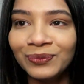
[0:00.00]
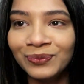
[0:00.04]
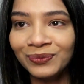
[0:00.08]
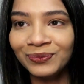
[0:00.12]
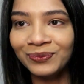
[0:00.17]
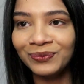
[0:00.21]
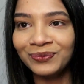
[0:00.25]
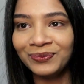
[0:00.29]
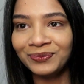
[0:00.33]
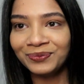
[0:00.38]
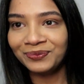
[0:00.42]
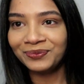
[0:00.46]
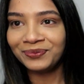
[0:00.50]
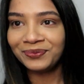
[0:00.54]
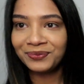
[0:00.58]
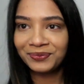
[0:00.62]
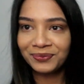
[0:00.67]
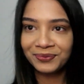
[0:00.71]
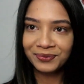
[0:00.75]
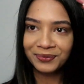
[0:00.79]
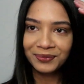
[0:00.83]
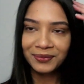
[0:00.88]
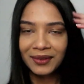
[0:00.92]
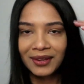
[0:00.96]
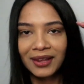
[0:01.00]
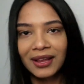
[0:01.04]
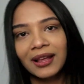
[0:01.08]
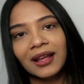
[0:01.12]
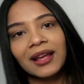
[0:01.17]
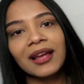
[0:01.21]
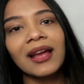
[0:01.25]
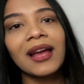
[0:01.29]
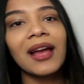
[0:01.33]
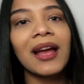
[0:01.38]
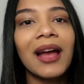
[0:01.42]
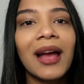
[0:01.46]
I'm
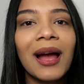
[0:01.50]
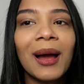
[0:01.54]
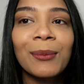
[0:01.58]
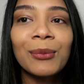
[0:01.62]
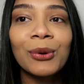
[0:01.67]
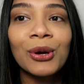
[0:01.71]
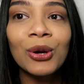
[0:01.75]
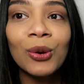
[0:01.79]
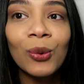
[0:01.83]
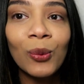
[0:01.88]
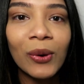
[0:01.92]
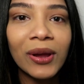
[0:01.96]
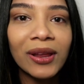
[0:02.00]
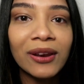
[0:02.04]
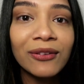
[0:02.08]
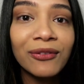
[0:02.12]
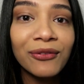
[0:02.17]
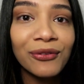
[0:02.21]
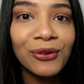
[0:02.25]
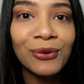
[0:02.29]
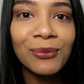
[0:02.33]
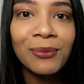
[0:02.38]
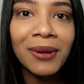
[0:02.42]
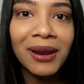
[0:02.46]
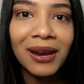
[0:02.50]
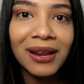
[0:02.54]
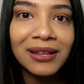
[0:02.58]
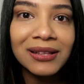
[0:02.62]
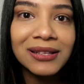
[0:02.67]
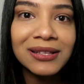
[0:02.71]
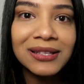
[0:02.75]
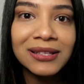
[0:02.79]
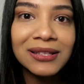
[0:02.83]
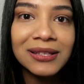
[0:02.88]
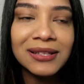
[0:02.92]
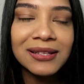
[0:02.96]
gonna wait a few minutes
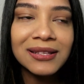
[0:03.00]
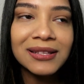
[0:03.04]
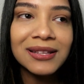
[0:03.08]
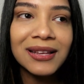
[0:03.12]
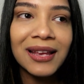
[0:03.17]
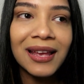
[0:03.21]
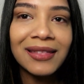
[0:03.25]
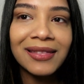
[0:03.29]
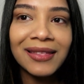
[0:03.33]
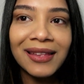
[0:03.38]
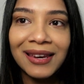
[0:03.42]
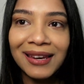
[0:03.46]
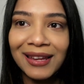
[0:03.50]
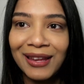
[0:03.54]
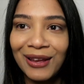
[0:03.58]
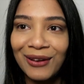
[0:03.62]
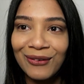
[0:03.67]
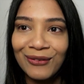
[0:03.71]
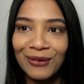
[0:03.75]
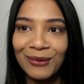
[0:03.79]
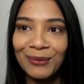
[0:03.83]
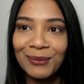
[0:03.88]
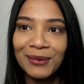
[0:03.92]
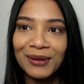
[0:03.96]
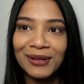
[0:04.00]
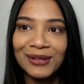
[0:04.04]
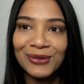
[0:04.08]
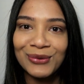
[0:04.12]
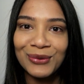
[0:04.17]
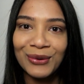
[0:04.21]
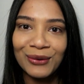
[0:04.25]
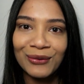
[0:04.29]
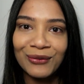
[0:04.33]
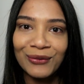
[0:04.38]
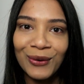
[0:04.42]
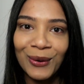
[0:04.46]
and then give him his
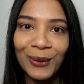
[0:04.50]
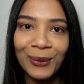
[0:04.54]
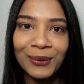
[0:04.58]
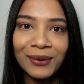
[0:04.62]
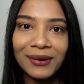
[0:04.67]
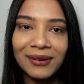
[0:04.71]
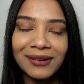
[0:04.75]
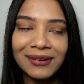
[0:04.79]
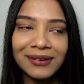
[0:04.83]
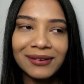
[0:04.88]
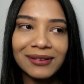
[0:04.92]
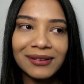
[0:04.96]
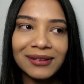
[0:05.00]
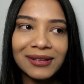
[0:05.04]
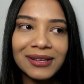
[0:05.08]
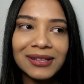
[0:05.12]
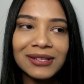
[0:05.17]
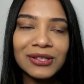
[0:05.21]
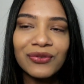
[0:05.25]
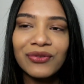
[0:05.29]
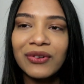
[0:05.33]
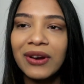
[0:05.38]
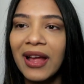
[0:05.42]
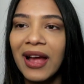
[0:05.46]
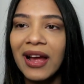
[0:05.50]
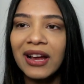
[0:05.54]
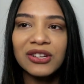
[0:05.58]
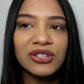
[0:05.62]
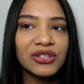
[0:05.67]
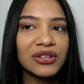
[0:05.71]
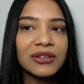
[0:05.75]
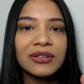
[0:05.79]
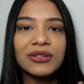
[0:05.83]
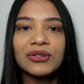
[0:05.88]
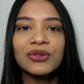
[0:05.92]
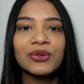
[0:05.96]
real phone. This
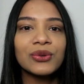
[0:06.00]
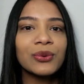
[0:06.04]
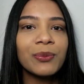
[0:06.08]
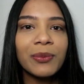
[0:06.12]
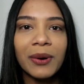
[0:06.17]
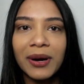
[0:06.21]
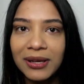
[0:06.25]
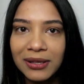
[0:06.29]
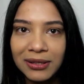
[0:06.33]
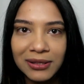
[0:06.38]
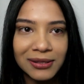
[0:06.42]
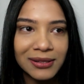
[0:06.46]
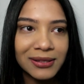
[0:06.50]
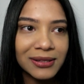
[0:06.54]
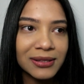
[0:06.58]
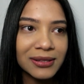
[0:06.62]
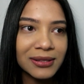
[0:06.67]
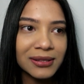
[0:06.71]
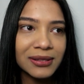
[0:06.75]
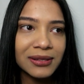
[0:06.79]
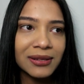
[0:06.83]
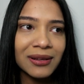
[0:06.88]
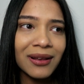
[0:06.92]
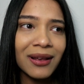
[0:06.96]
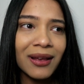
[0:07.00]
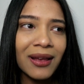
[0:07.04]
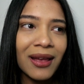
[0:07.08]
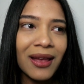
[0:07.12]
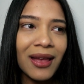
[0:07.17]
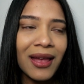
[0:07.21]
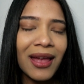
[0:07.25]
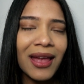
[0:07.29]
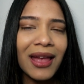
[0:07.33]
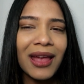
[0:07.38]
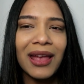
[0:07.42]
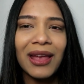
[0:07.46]
reaction is too priceless.
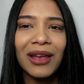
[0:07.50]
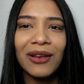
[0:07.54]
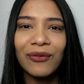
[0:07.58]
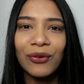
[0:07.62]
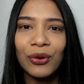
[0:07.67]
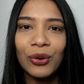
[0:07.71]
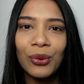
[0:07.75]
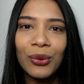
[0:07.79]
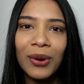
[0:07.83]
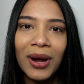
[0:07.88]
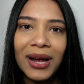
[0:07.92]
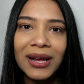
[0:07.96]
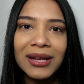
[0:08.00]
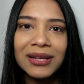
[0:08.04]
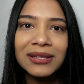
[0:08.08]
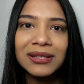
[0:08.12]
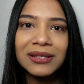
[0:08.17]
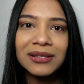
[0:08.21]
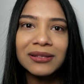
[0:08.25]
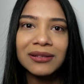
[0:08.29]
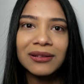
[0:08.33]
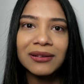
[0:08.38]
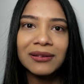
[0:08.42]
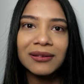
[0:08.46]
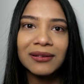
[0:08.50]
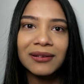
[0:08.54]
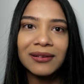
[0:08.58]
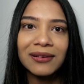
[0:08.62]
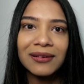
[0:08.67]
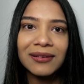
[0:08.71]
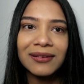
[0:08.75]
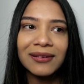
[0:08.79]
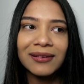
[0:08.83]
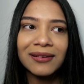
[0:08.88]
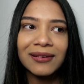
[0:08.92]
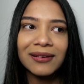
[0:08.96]
If you guys
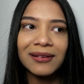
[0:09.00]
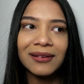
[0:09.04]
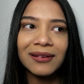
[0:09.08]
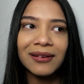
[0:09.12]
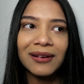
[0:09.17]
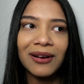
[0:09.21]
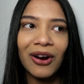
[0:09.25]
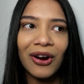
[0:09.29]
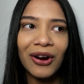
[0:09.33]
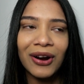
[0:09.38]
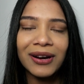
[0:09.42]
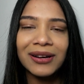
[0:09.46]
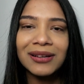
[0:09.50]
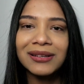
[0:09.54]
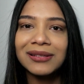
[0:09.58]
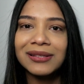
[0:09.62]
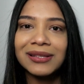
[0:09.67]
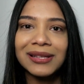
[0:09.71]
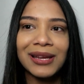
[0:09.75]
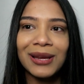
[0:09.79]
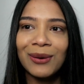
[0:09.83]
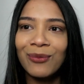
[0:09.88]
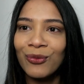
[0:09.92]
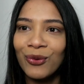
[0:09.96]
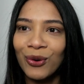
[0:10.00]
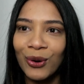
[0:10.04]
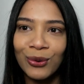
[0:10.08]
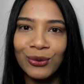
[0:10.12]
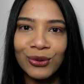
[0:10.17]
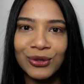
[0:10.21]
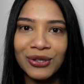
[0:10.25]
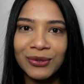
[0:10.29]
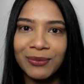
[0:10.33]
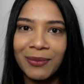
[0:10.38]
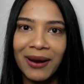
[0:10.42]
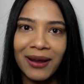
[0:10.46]
aren't Team
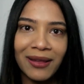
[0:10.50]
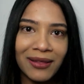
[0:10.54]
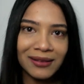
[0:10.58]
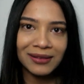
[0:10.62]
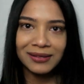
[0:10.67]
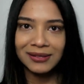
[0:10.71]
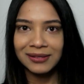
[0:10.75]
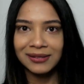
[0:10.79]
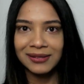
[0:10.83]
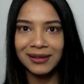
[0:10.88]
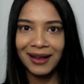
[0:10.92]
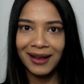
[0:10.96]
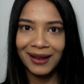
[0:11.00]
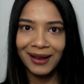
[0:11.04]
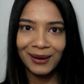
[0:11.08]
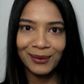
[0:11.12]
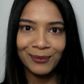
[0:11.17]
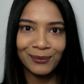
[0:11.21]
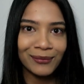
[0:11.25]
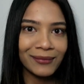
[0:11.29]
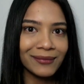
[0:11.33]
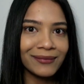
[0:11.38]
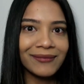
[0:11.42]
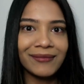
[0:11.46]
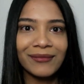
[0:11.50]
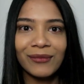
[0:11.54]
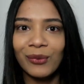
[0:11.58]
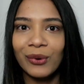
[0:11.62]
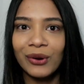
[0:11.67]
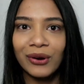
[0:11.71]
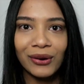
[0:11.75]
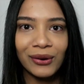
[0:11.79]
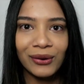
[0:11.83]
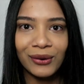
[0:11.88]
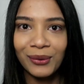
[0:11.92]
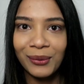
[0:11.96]
Rosh by this time,
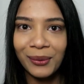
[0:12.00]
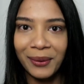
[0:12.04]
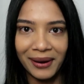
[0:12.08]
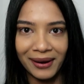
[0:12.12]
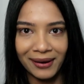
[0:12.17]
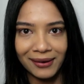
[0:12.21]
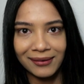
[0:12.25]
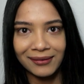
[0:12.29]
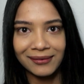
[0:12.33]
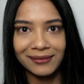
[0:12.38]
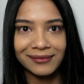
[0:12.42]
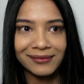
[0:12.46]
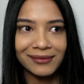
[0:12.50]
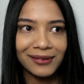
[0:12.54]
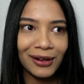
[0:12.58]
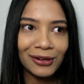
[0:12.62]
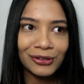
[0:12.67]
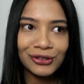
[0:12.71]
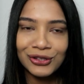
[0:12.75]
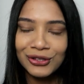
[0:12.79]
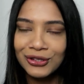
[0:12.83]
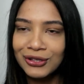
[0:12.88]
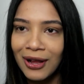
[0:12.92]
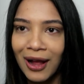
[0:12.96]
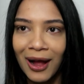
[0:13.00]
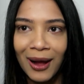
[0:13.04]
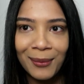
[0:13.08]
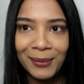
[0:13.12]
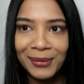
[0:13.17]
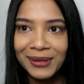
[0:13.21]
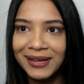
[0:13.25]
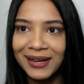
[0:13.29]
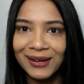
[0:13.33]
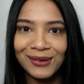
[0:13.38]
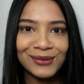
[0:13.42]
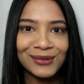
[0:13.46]
what are you doing? Just
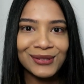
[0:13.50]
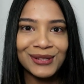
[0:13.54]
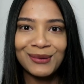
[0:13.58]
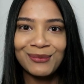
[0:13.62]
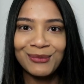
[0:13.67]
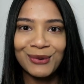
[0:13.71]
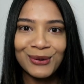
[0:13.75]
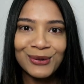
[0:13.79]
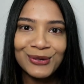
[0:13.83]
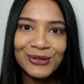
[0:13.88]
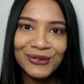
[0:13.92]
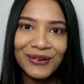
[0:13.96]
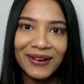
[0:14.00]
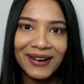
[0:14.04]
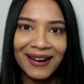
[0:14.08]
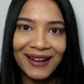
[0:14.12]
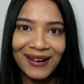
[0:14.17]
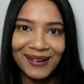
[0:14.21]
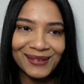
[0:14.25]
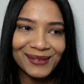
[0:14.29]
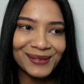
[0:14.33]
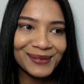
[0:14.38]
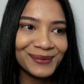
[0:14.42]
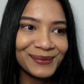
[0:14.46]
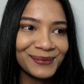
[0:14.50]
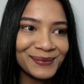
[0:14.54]
calm down, Team Rosh, right now.